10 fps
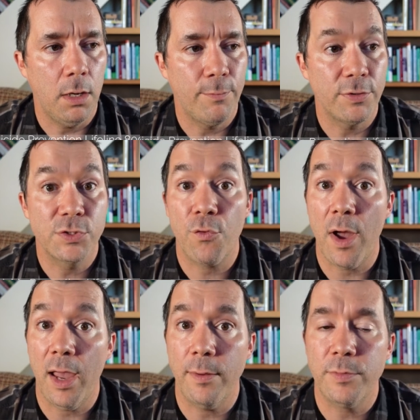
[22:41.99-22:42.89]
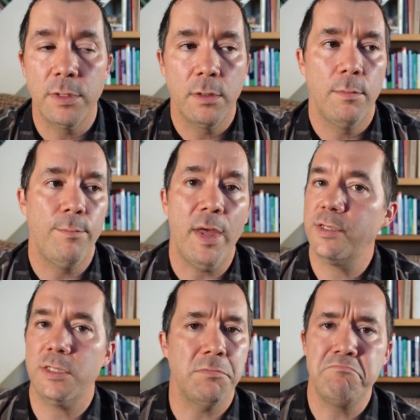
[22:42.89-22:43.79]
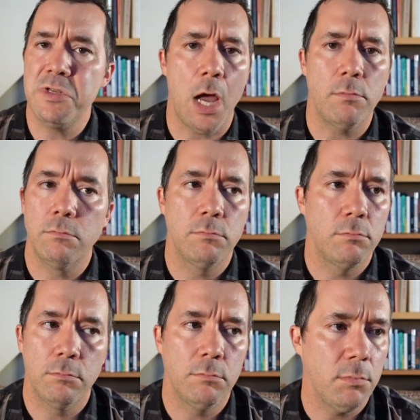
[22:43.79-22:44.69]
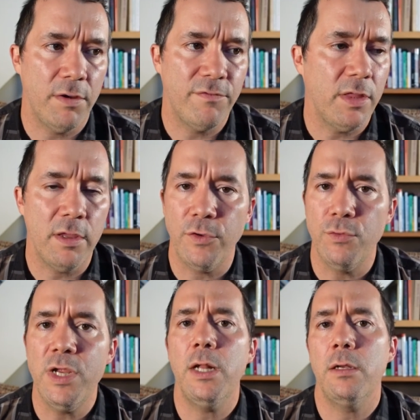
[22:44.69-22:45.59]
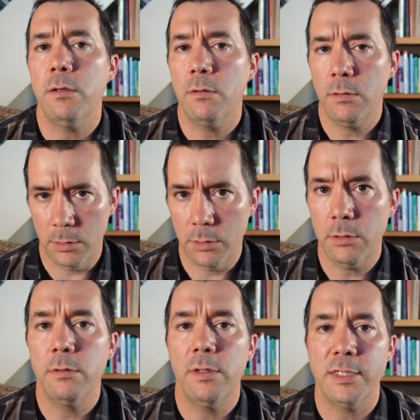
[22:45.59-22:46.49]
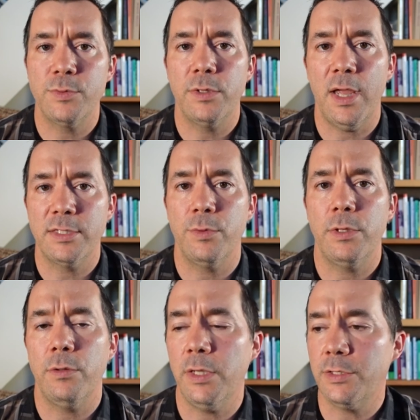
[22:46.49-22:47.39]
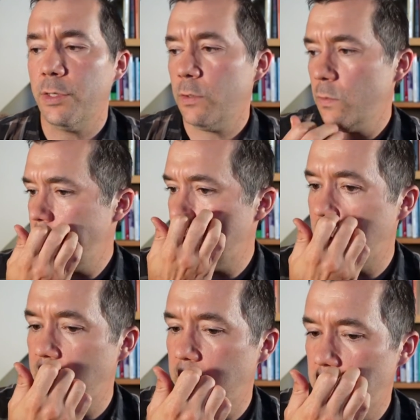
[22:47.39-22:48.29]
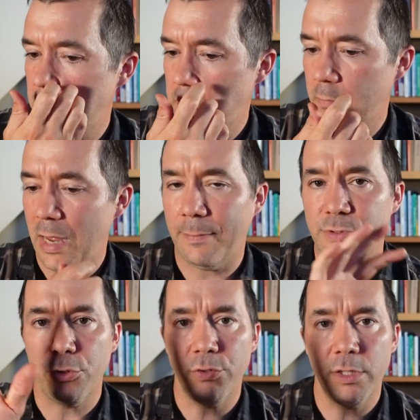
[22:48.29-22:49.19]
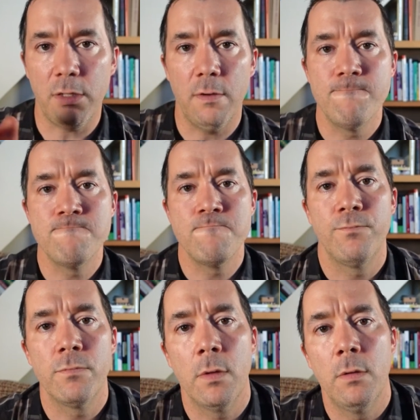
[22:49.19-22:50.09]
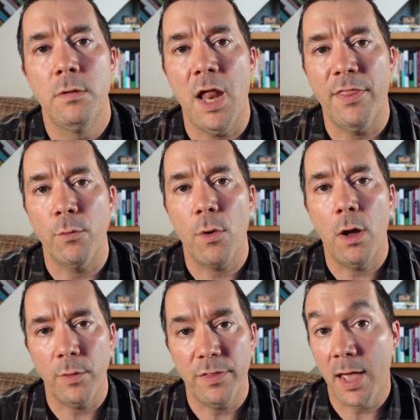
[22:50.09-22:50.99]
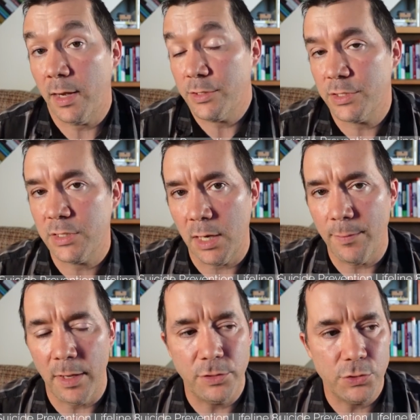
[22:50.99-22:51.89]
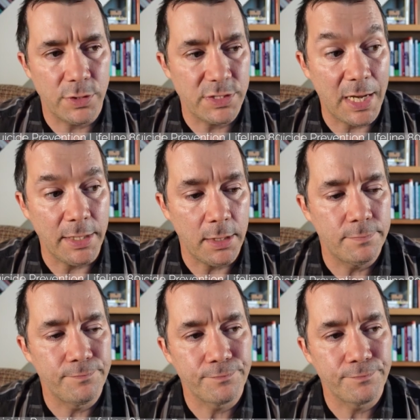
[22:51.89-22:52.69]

prescribed medicine. No, if you need it, that's what you need to do. Absolutely nothing wrong with that. It's just that I made the choice I did.